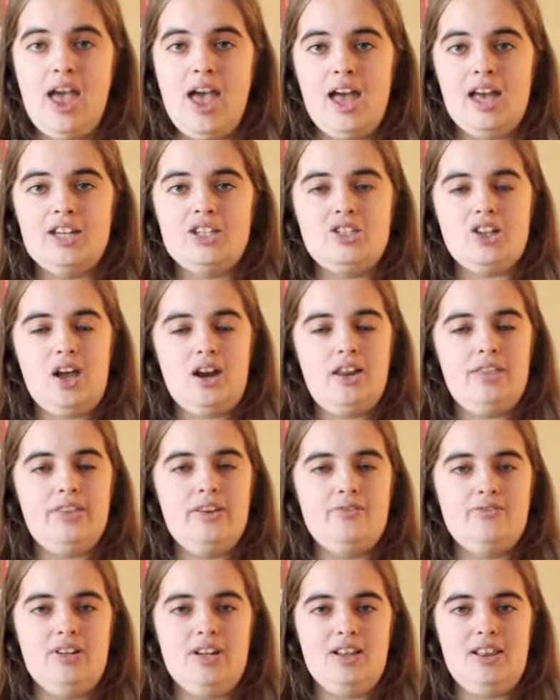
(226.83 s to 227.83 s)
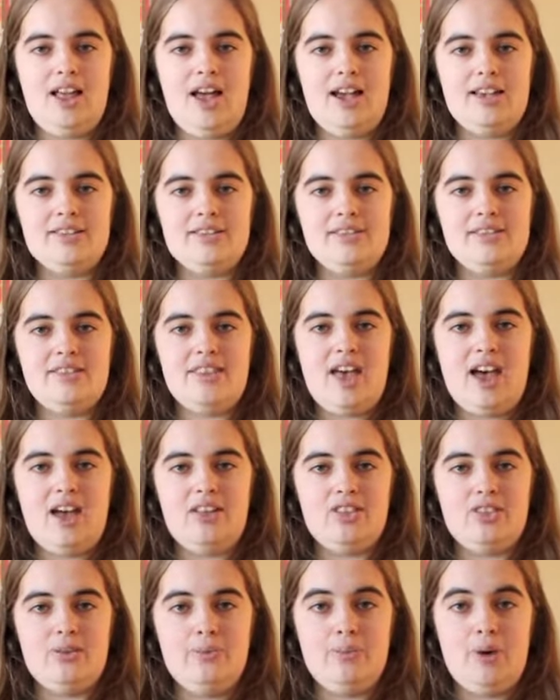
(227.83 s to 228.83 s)
and Jonathan realized
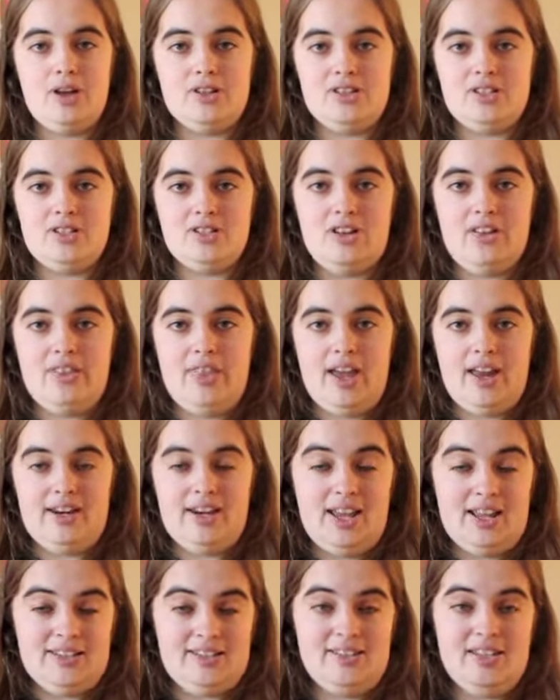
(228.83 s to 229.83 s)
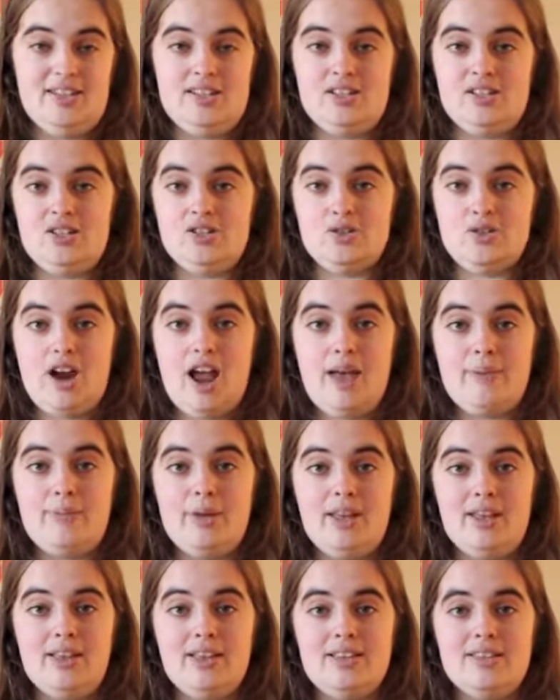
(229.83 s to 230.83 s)
that the monster that Nancy is
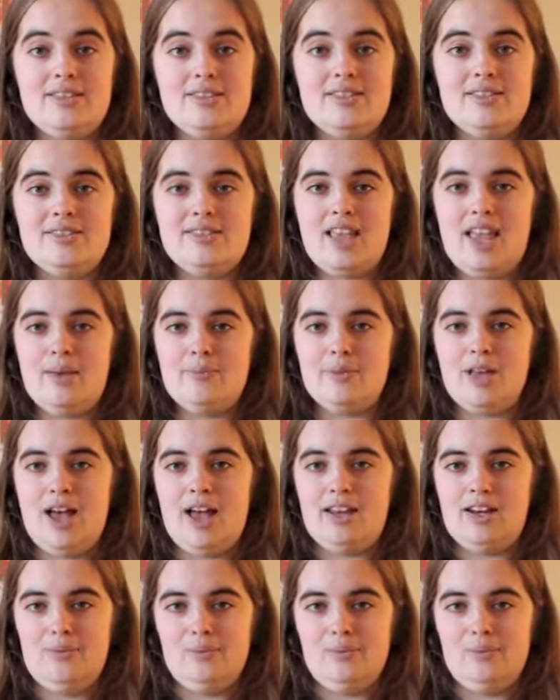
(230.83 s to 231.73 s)
describing is the same kind